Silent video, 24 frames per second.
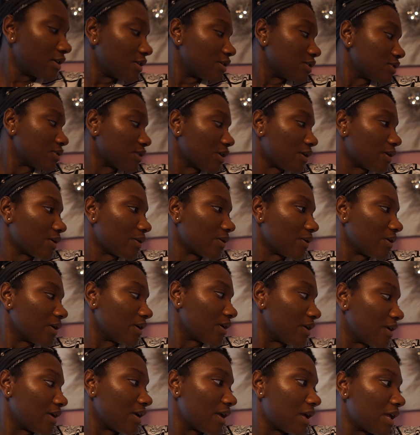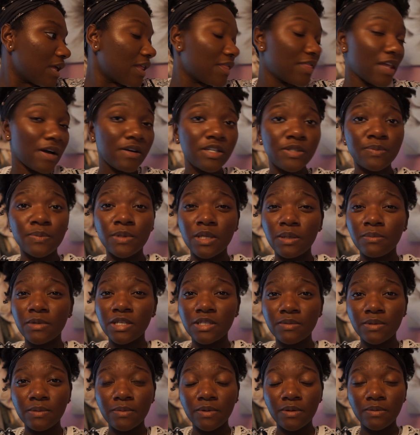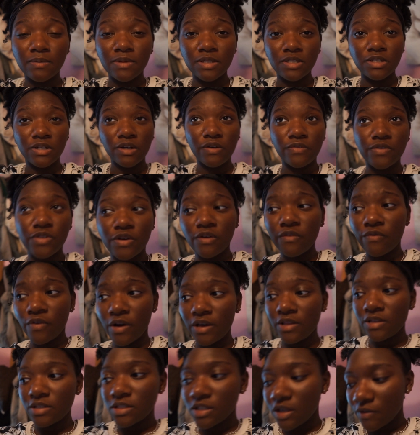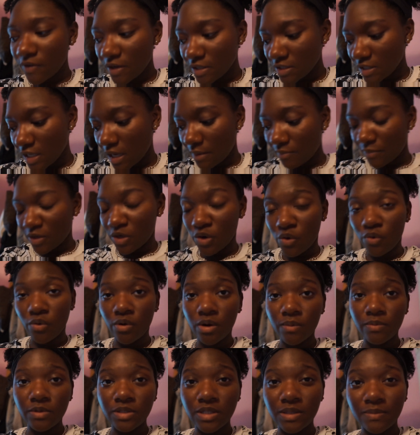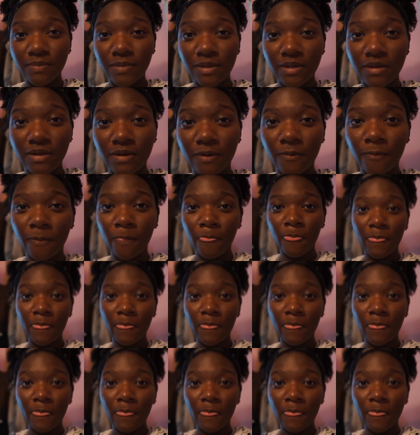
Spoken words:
So that was pretty much me building my shelf. So far, the stuff has not been horrible to build.